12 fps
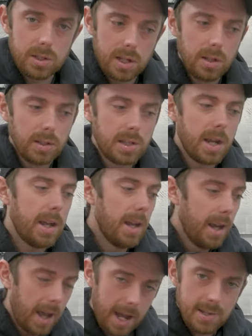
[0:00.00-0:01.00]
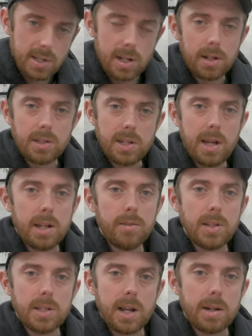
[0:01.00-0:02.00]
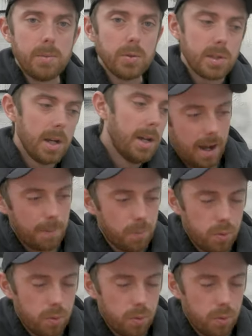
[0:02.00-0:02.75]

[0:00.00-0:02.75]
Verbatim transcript: skill set, has his understanding of these animals, a